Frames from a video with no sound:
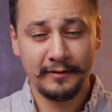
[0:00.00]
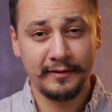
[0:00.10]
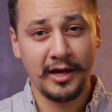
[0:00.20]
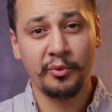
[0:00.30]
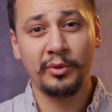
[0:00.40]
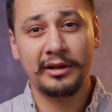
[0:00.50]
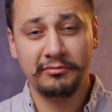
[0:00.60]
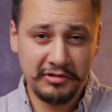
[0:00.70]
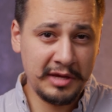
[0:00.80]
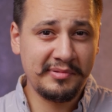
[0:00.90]
Now we'll
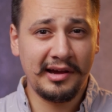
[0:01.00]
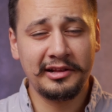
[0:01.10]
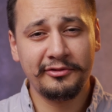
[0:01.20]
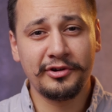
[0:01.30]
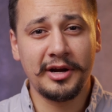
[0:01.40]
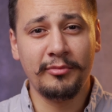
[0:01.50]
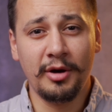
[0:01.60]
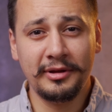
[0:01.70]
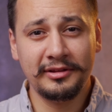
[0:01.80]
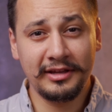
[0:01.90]
keep silent for a
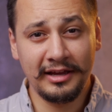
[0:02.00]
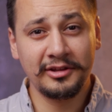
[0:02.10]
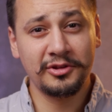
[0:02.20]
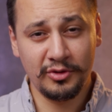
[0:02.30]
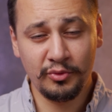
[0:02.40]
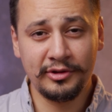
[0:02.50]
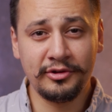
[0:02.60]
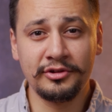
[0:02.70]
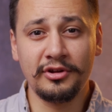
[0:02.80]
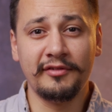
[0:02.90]
moment and we'll
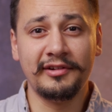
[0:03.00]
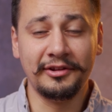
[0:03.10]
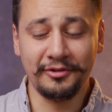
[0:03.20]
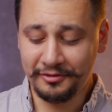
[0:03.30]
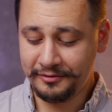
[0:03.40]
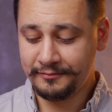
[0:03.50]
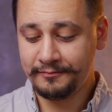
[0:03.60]
turn it off later.